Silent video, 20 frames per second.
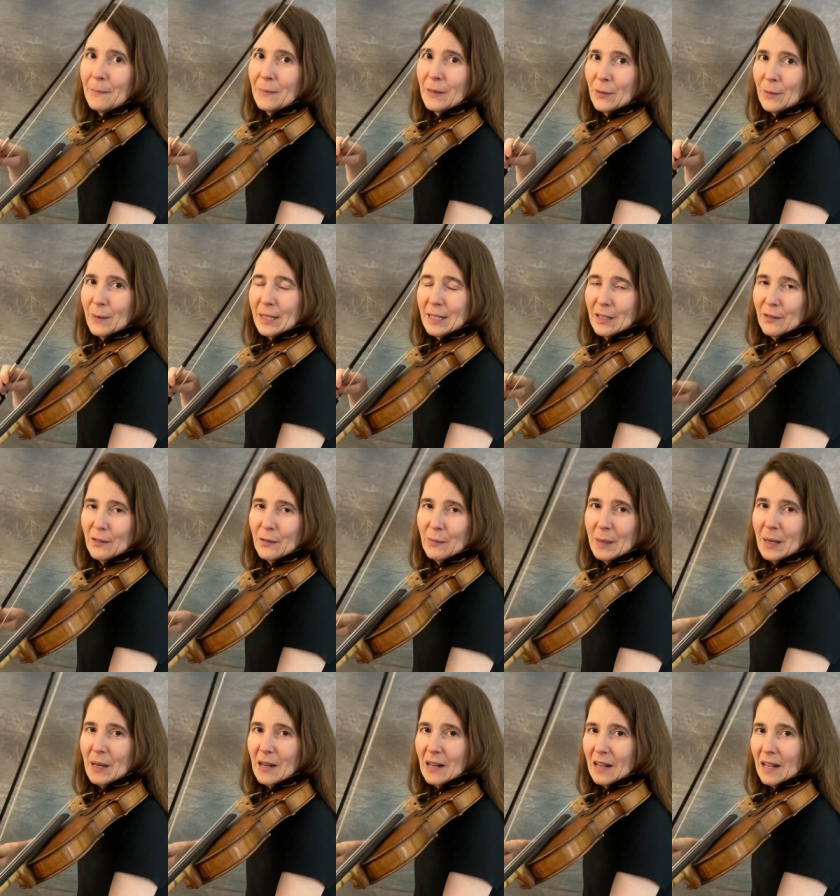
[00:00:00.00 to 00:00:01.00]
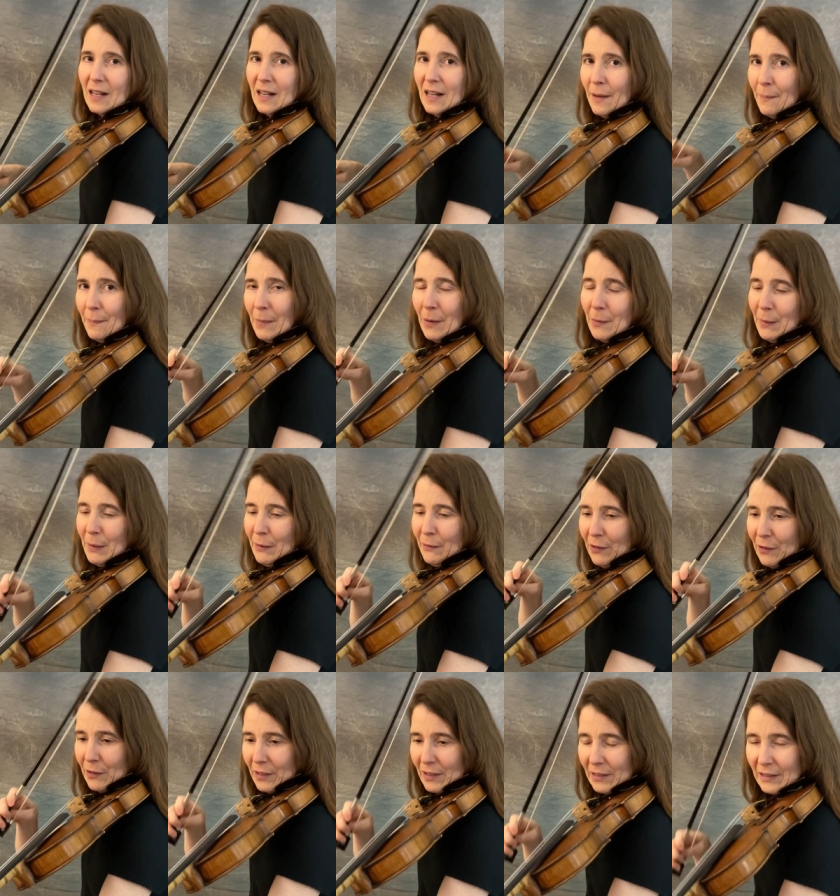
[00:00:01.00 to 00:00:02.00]
the rest of the bar up bow
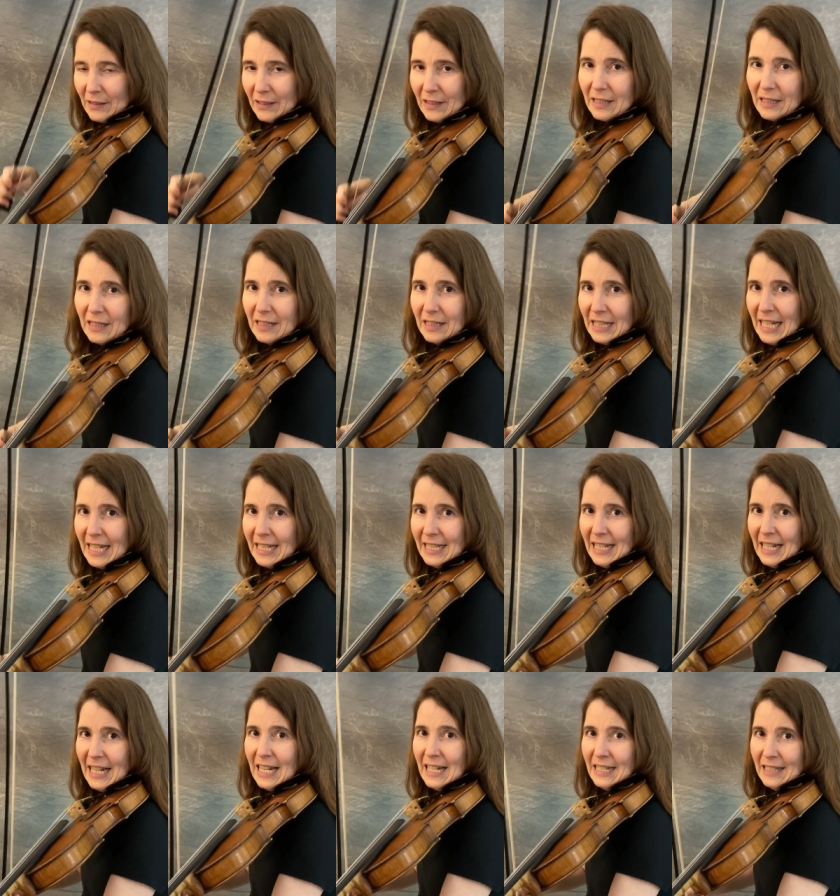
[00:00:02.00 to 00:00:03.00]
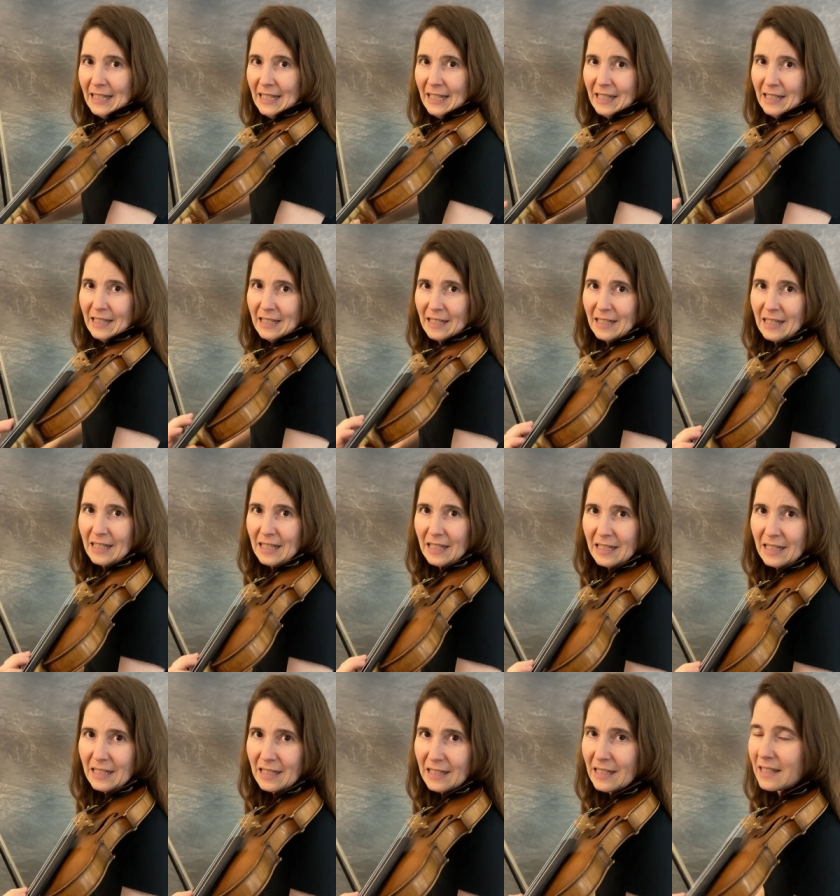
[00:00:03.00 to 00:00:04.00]
before landing on the,
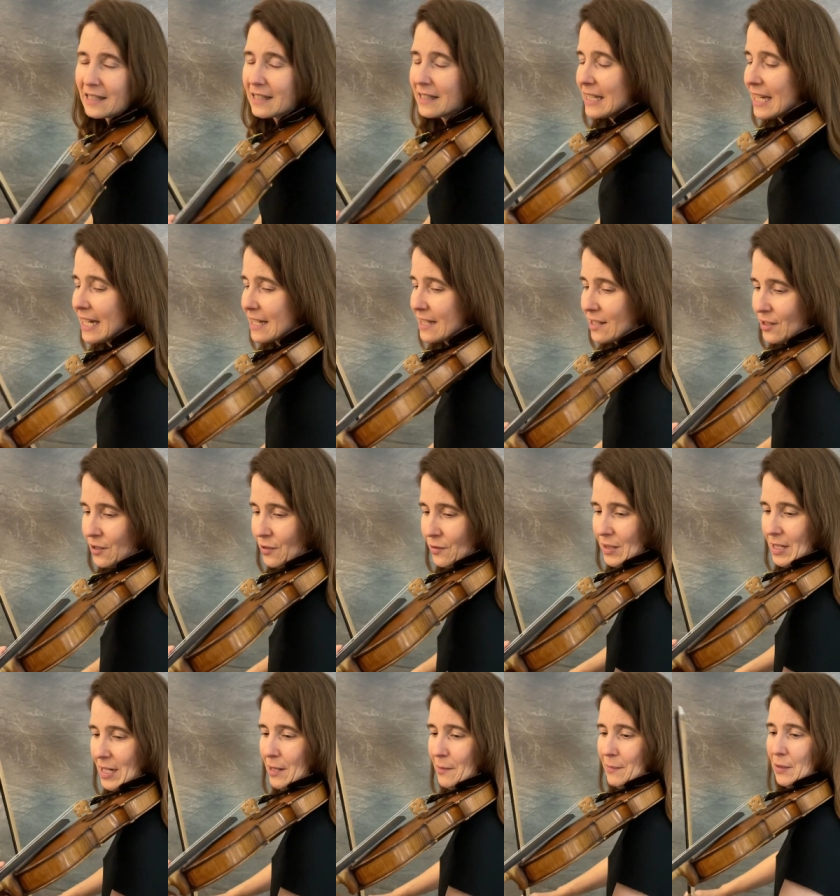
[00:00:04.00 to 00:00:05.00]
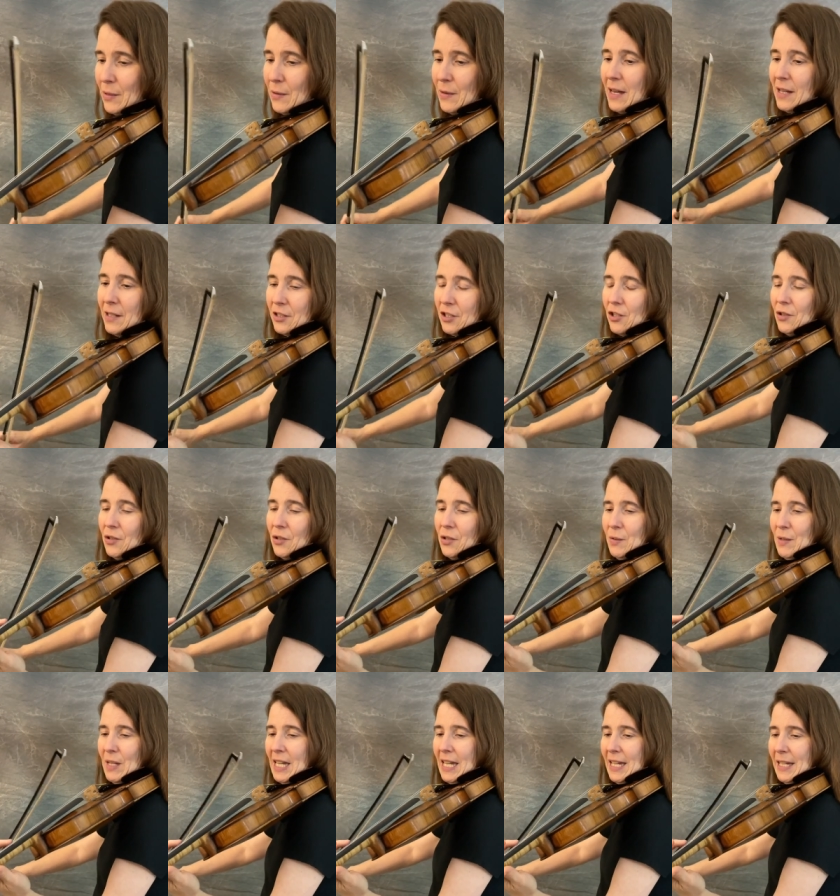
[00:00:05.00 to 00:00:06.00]
the last note down bow. I'll show
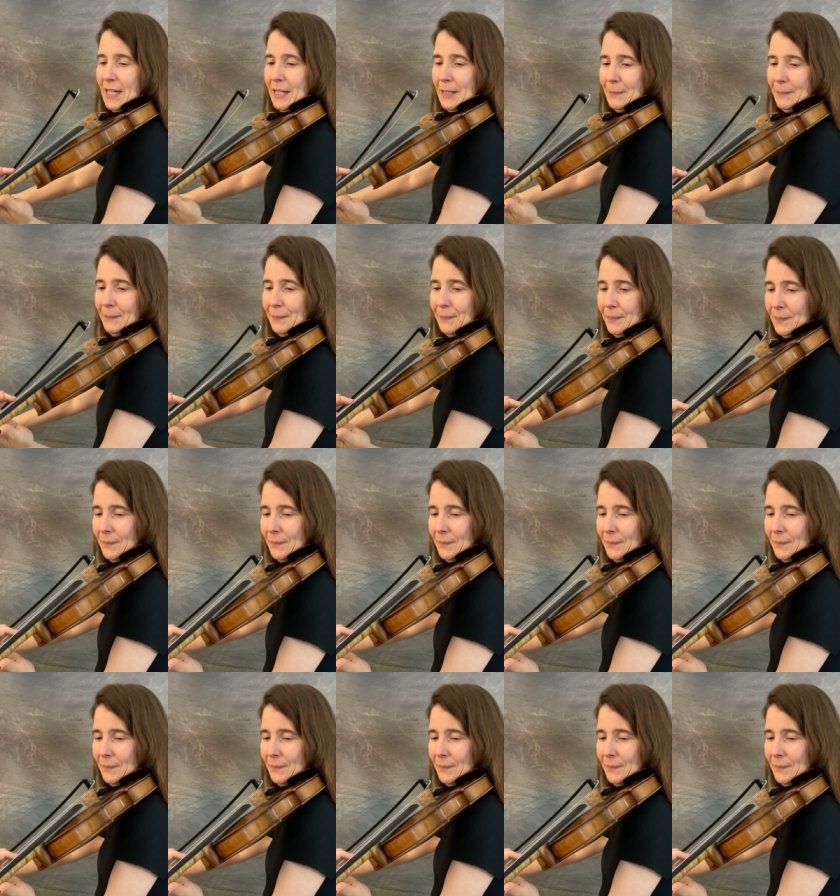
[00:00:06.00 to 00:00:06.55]
you again.